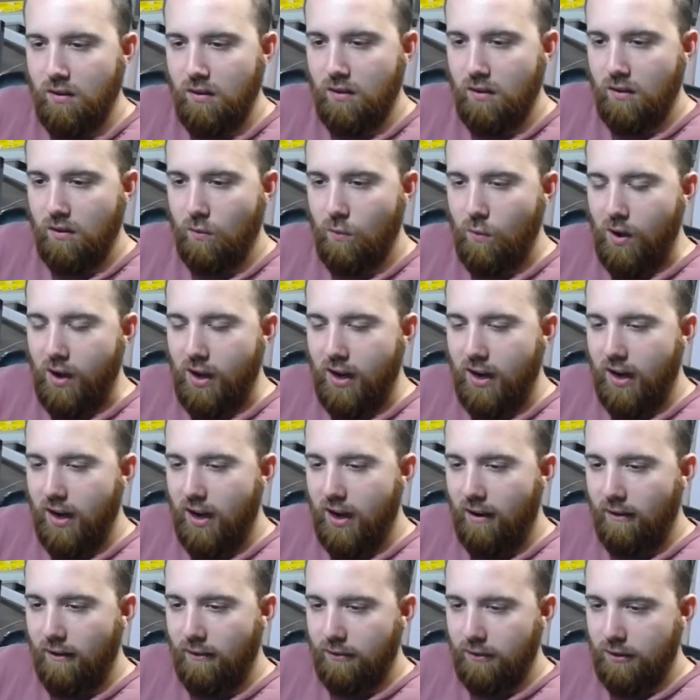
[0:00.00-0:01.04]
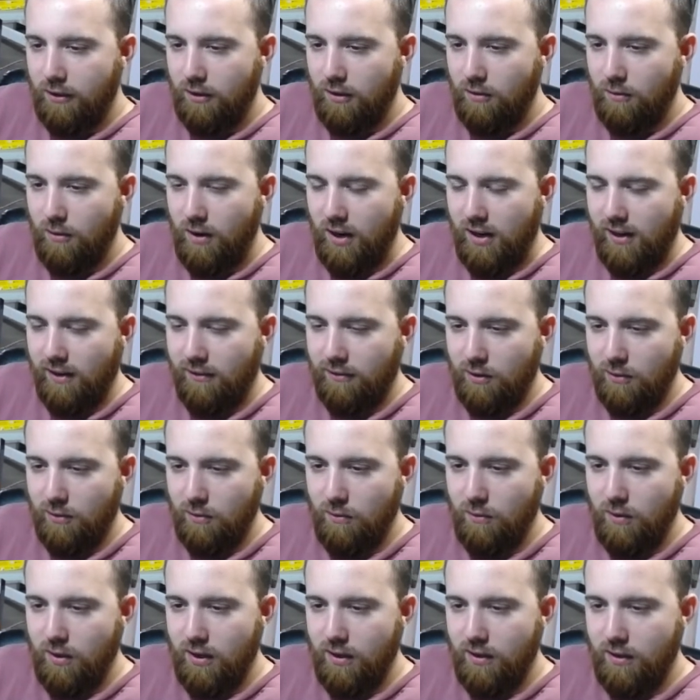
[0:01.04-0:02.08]
Why after? Why after
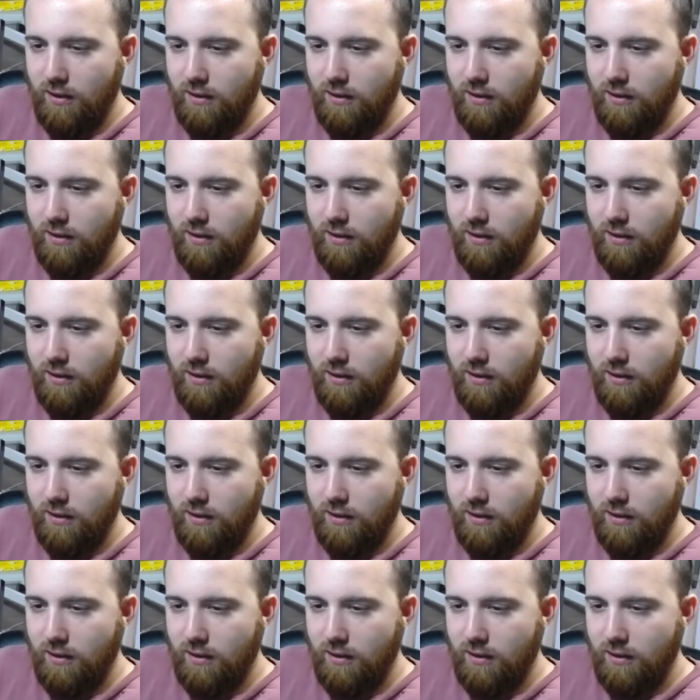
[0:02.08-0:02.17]
what?